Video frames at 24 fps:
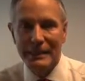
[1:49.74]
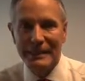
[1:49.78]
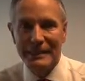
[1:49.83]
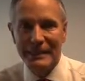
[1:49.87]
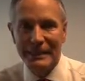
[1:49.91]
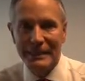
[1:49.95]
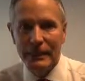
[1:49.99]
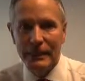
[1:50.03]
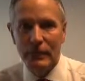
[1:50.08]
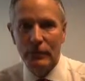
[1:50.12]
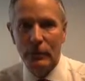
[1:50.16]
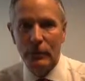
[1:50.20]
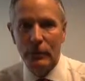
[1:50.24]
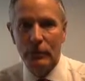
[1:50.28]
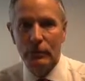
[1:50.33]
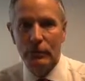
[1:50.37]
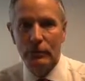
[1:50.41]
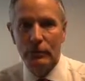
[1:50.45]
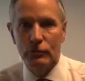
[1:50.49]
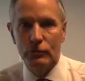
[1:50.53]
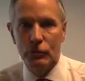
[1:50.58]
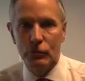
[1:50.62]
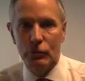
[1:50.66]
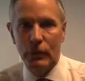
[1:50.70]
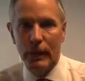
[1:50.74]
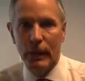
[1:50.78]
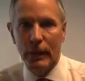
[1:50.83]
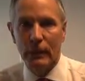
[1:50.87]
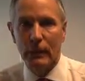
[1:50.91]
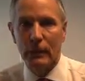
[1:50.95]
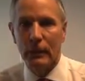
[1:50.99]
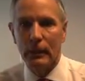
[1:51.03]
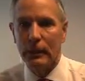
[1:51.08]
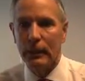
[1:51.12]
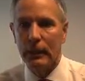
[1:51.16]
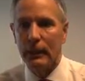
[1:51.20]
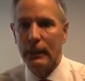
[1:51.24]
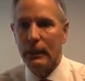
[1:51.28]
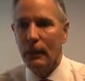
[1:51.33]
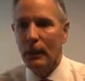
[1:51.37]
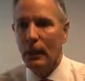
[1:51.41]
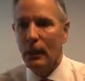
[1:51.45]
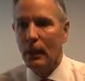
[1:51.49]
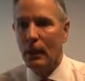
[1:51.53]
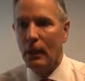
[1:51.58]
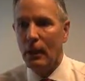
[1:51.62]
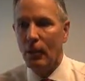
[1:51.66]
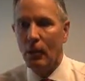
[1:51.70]
deal directly
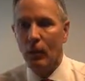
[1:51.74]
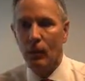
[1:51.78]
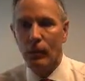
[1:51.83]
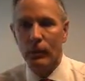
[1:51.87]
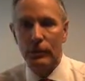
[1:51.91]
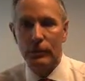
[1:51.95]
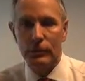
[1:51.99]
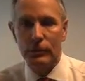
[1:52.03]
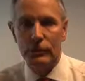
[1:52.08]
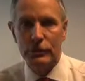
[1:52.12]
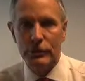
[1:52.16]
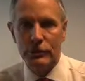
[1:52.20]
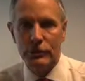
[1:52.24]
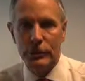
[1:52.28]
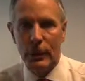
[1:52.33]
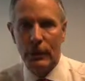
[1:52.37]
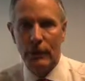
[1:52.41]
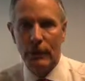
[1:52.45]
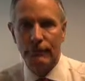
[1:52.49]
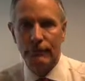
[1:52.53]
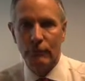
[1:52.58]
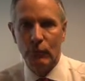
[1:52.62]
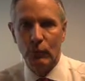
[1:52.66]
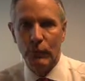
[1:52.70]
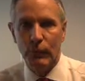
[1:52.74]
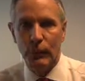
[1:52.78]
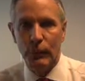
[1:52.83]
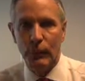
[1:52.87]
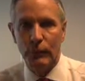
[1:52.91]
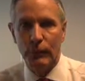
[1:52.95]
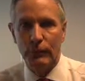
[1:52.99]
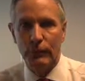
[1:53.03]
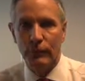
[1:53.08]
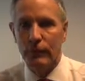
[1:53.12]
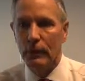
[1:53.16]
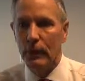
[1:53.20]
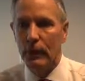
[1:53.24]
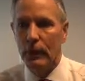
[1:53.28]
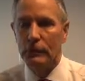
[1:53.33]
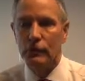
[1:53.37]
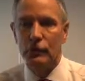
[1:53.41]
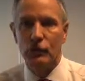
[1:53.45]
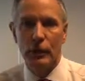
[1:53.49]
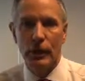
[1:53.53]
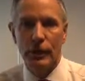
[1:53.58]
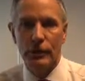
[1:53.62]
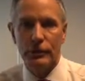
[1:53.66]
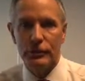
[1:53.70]
or yourself with
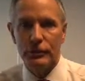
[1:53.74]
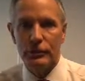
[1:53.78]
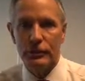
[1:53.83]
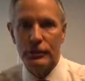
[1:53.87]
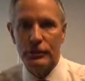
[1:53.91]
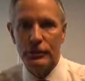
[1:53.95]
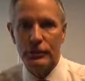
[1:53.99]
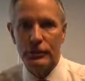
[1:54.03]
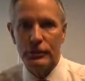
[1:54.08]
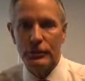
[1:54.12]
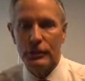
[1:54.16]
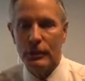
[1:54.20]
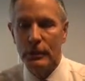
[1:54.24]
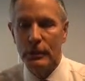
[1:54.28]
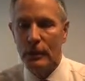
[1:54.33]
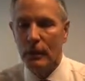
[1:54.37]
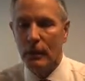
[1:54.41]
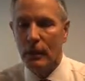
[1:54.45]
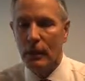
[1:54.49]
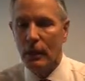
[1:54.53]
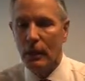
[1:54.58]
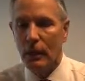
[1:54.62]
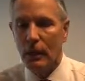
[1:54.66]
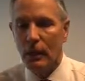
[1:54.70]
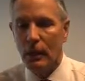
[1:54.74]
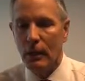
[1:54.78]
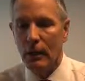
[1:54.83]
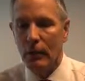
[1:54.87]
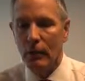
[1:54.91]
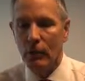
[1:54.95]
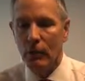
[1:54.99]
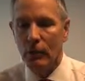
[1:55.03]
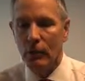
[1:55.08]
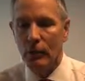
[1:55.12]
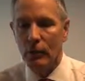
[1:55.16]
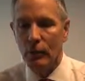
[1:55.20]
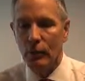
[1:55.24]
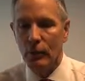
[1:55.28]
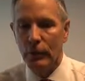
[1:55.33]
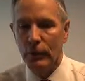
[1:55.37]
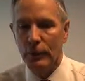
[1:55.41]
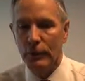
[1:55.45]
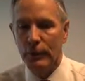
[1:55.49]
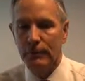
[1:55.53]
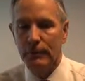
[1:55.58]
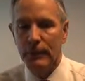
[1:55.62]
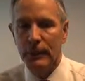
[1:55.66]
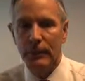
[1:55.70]
adjusters or
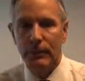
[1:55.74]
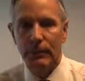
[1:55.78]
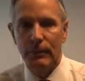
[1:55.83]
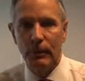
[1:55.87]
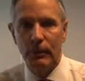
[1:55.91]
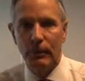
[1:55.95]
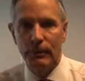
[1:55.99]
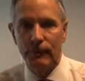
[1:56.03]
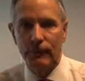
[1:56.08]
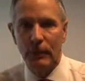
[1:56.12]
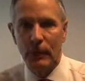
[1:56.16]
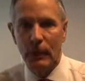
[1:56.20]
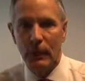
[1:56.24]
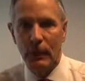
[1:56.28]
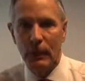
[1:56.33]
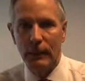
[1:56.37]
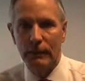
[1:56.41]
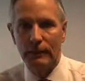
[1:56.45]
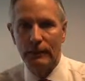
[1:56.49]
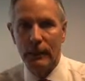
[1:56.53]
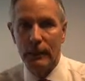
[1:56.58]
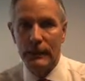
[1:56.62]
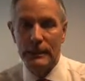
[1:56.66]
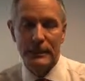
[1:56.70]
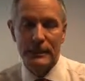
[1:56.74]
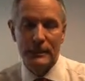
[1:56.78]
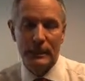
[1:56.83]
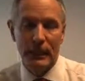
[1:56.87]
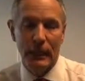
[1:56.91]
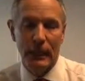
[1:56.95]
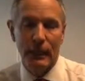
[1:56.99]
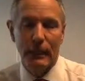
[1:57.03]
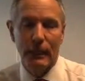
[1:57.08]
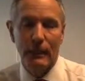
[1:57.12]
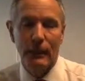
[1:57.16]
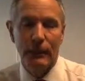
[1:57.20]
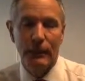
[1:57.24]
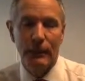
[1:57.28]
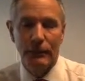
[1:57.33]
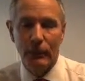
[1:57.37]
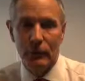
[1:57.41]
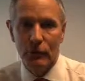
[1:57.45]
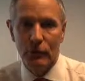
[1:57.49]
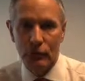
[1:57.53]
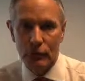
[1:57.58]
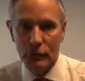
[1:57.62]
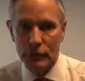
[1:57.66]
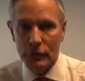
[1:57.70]
with people from, let's say, the
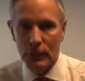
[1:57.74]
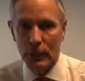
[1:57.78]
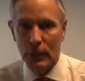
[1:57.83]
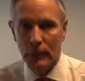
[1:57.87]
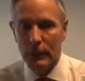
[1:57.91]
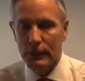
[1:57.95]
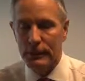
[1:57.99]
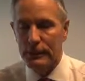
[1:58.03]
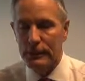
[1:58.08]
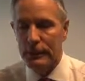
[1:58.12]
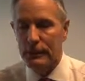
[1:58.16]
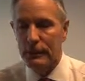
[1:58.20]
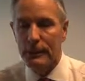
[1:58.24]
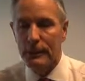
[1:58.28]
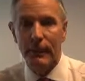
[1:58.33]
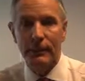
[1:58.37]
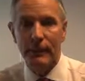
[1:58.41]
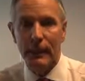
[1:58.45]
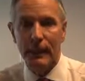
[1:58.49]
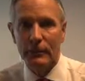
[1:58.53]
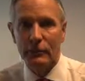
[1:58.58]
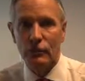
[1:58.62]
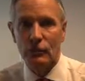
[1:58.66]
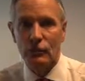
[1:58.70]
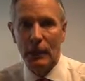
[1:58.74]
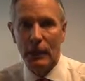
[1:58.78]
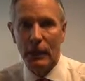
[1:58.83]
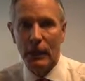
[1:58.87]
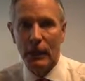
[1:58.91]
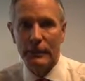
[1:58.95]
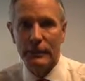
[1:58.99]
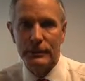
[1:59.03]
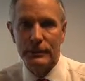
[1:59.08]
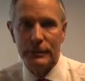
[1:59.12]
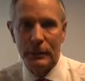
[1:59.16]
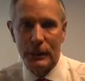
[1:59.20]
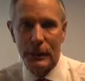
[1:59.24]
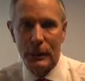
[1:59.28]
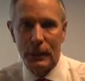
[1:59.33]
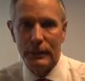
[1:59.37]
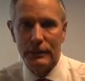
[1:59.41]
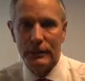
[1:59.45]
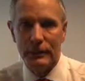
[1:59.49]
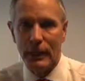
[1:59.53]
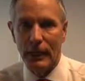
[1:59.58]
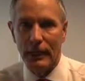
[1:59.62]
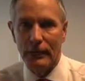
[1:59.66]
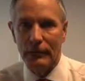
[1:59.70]
cruise lines. They may try to
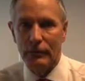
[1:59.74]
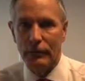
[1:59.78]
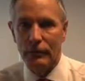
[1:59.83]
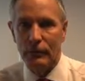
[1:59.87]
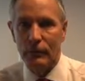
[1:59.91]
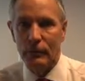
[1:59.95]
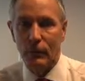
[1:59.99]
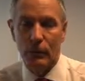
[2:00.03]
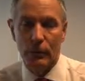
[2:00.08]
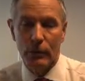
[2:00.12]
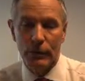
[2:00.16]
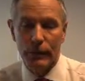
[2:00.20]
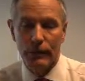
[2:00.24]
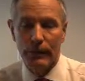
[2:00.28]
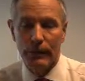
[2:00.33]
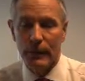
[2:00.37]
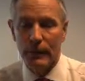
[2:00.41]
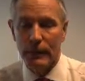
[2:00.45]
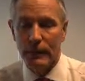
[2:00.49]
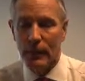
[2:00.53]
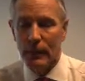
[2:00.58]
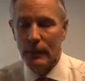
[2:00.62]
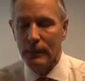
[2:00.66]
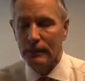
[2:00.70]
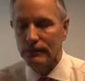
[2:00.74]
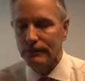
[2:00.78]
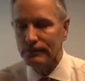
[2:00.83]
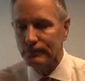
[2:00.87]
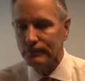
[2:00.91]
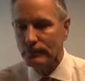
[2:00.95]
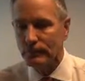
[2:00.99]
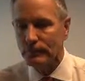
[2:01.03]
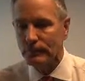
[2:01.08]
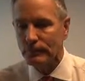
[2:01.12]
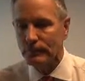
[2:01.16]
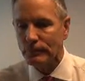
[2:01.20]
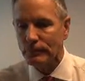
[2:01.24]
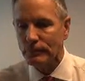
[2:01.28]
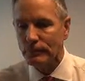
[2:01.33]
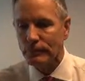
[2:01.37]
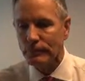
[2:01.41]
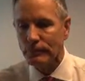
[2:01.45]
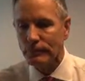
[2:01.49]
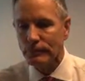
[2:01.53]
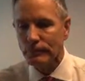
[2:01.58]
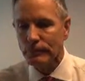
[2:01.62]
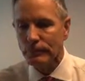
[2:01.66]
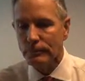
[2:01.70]
contact you, or they may not.
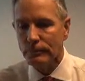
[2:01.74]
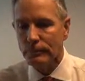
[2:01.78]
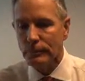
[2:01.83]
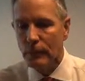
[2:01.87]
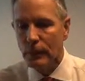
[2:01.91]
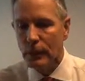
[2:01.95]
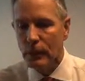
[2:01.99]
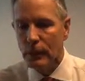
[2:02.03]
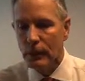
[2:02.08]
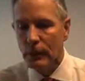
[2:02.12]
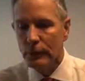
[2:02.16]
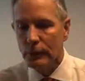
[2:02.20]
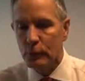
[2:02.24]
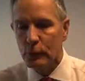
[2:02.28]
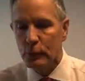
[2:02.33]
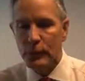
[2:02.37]
The